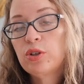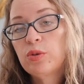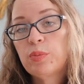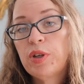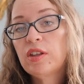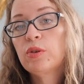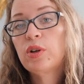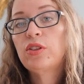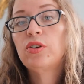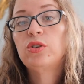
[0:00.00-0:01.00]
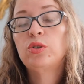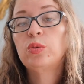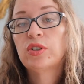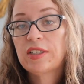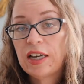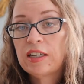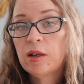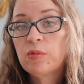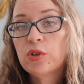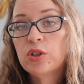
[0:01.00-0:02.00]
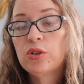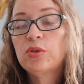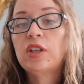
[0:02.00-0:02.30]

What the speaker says: who will be there with you and who will stand up for you,